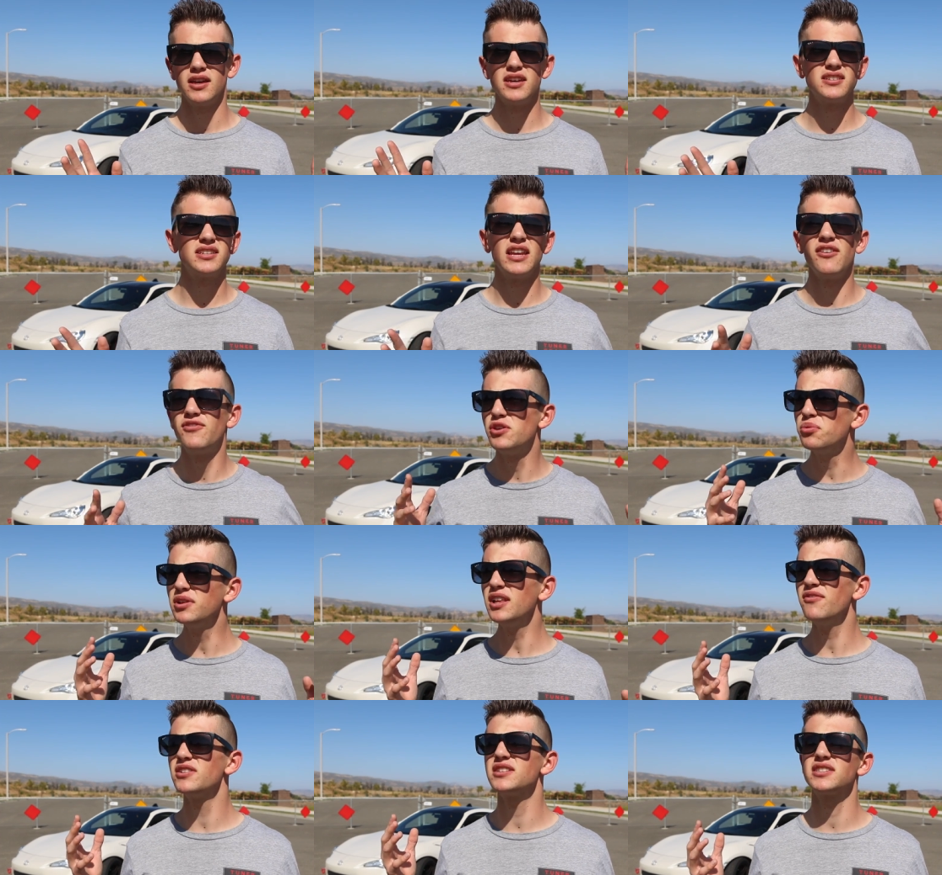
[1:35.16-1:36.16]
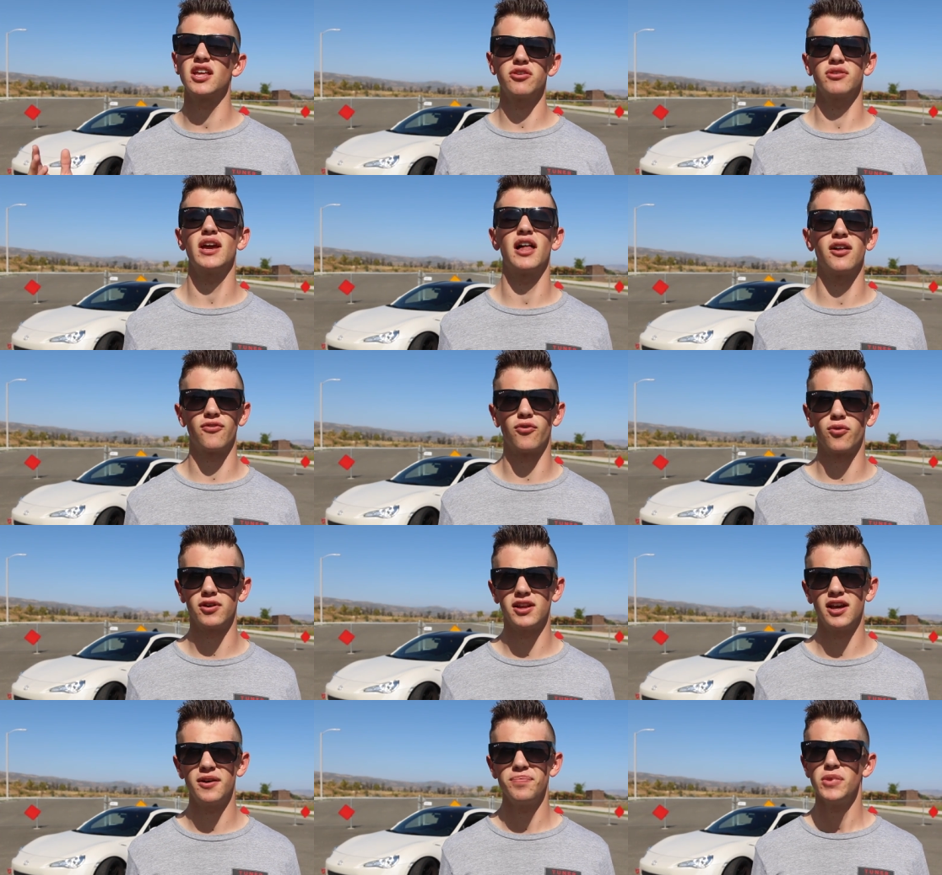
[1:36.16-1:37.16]
is if you live in Southern
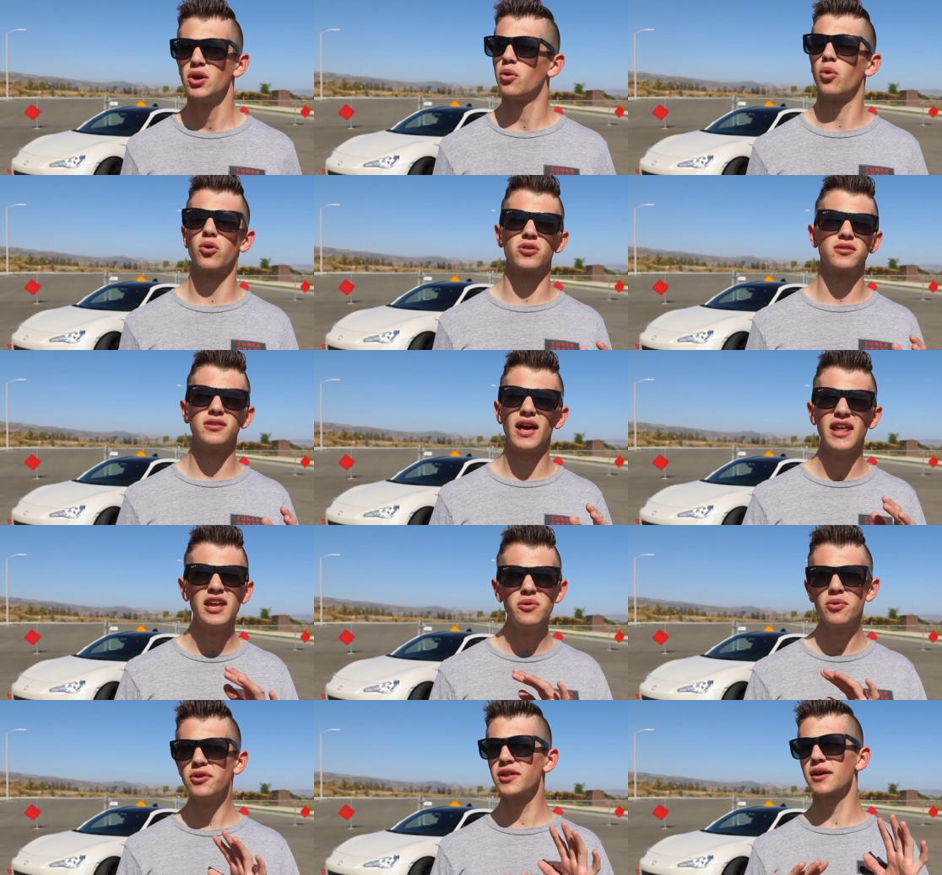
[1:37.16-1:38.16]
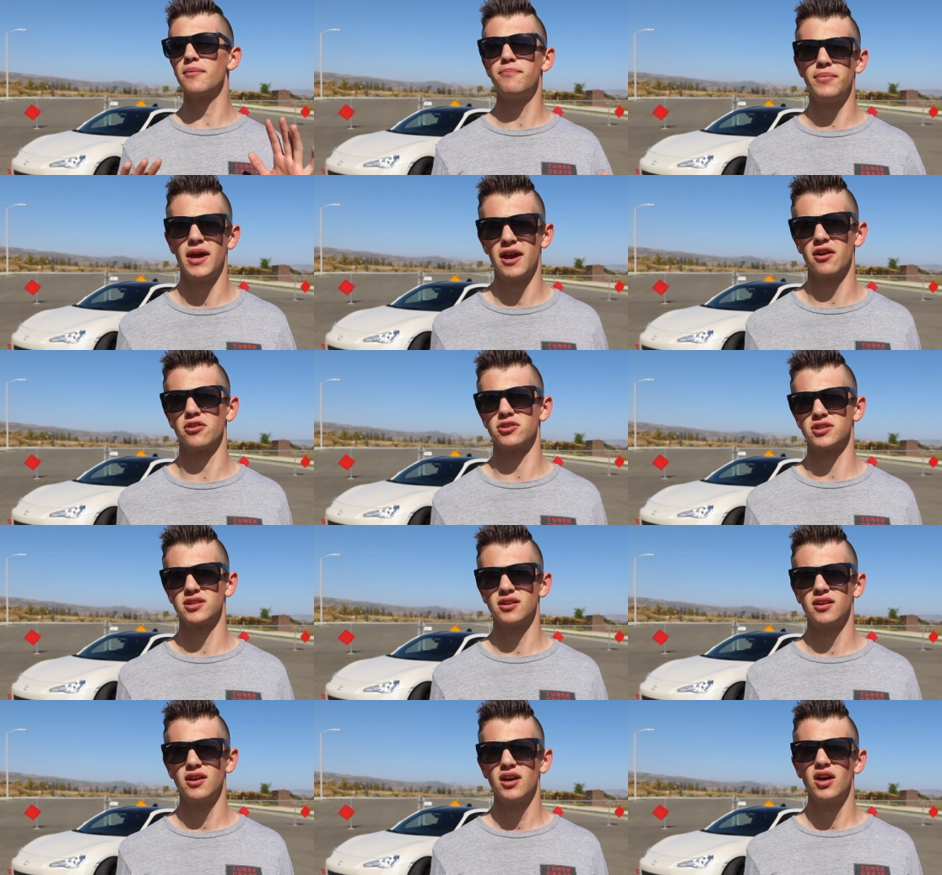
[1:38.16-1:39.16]
California or anywhere that compares,
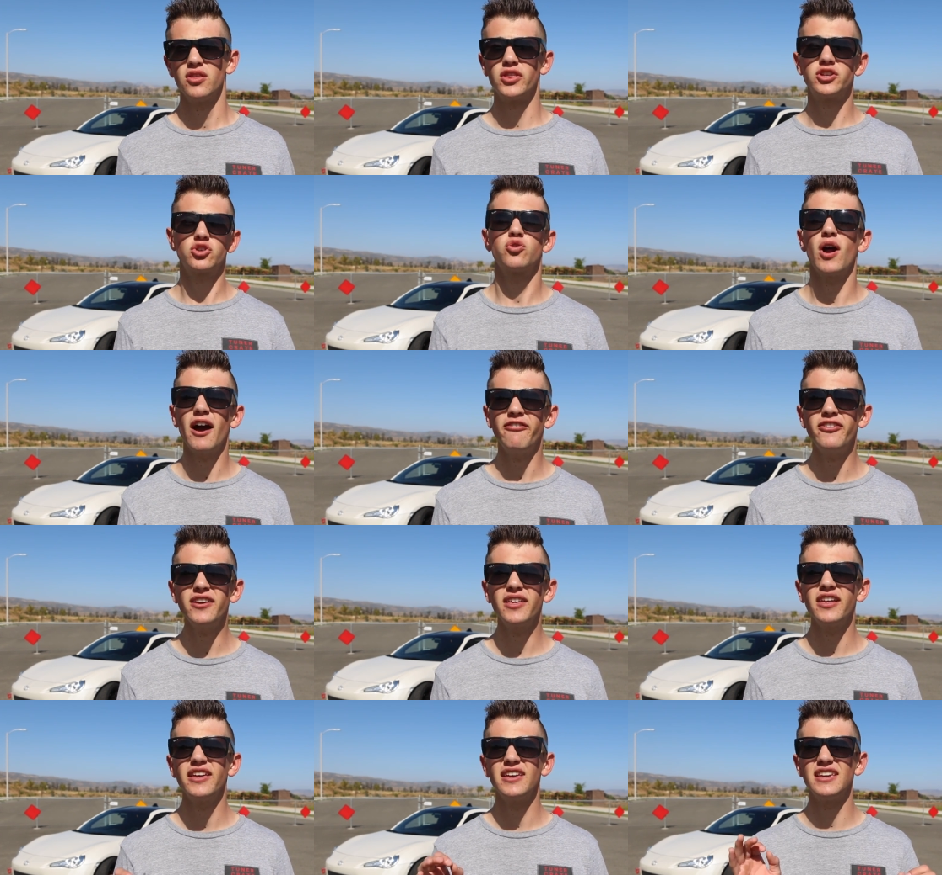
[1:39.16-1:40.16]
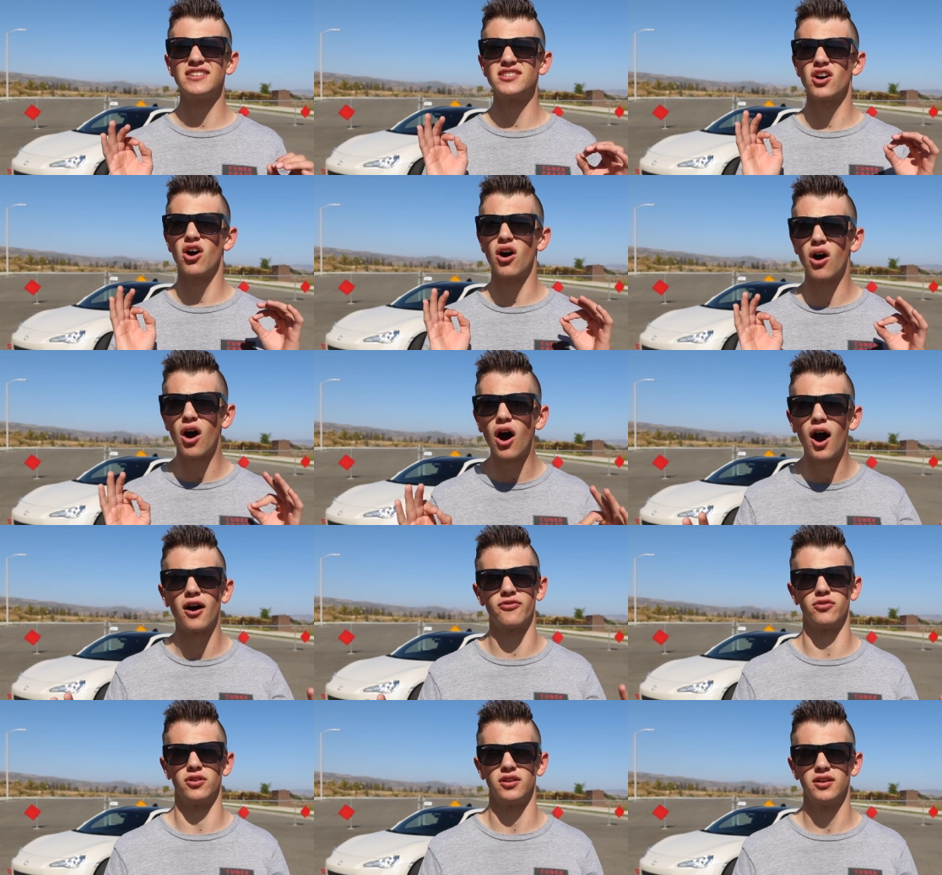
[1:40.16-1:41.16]
the traffic is
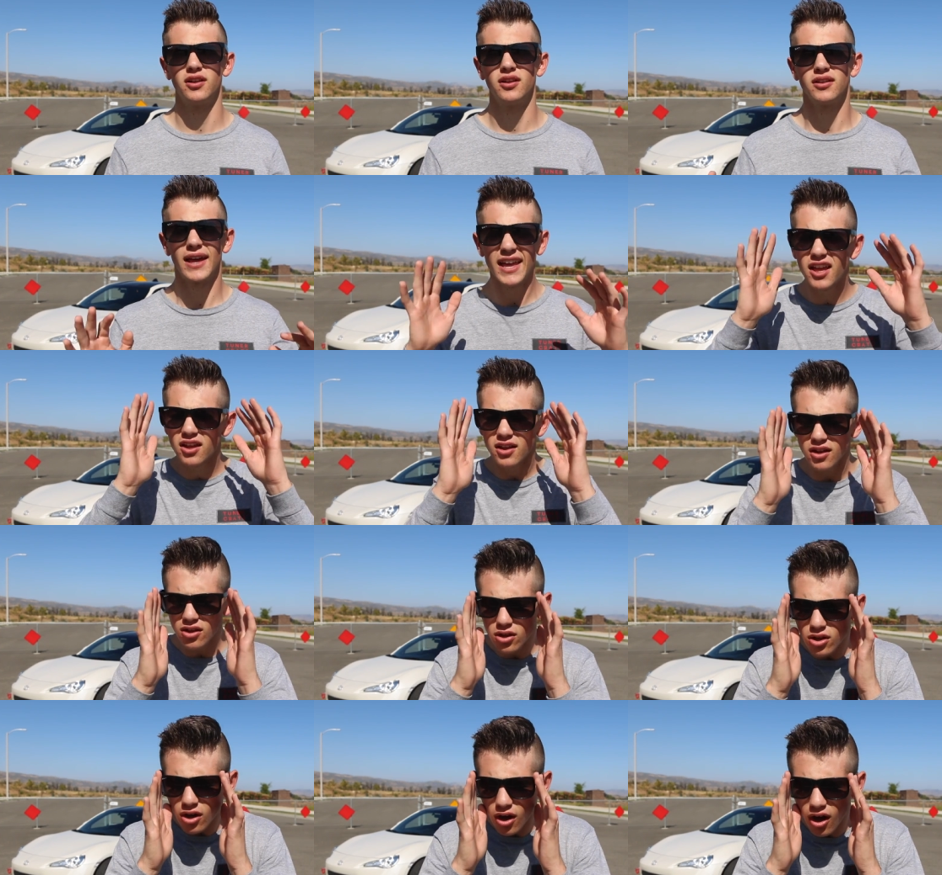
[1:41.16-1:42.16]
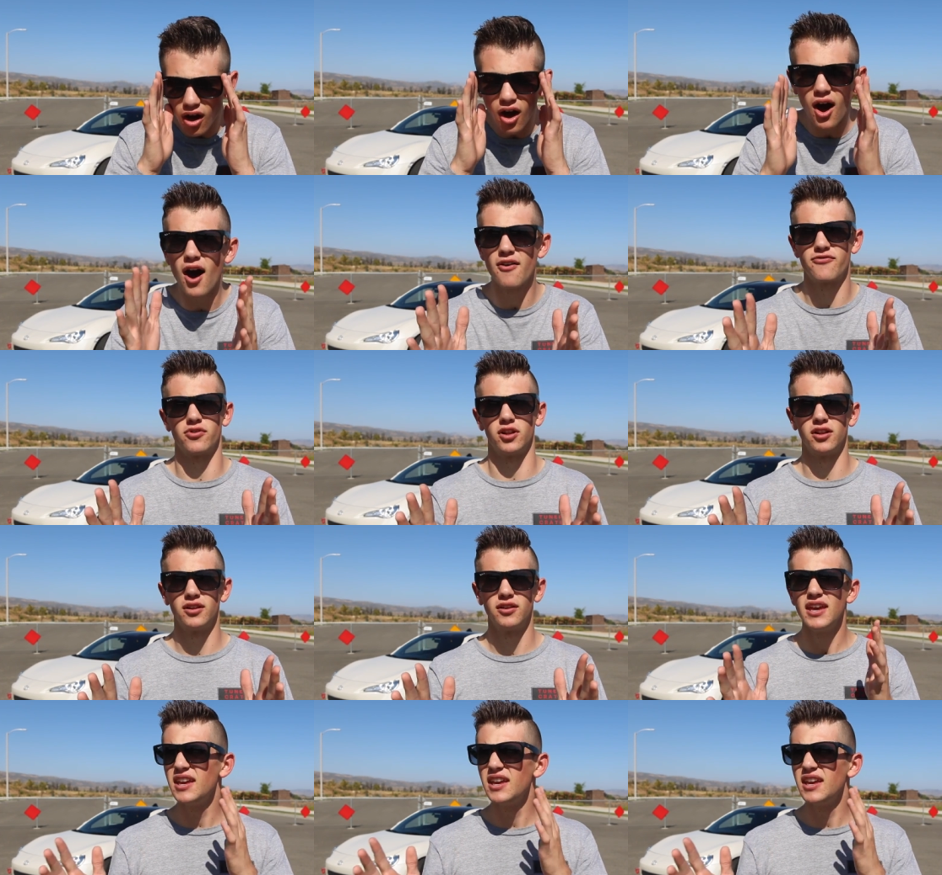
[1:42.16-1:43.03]
awful, like awful.